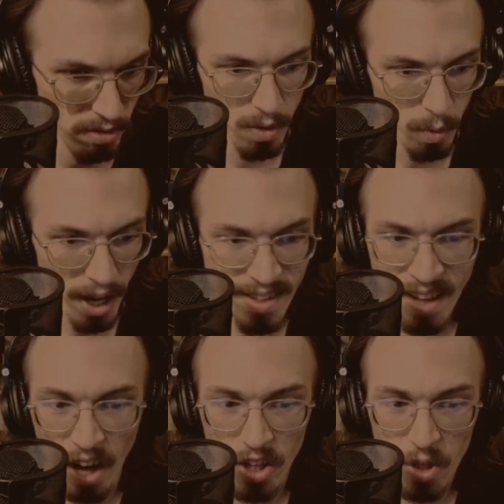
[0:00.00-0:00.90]
When I
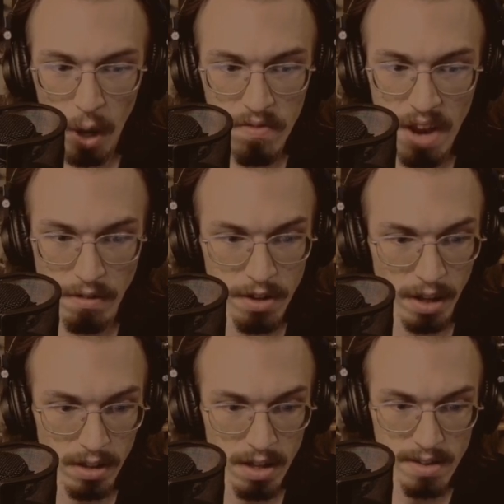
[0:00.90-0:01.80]
tell you I've never
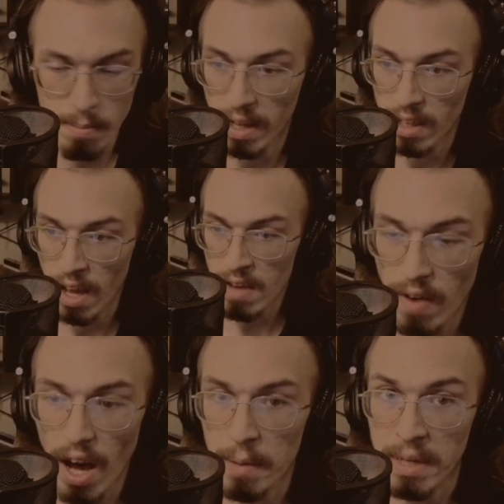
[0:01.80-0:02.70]
done this in my life,
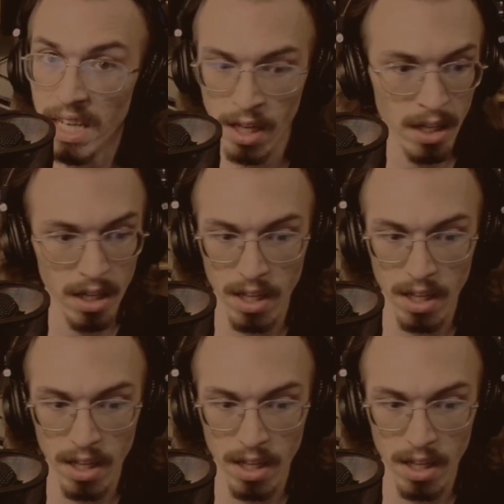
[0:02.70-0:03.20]
I mean it.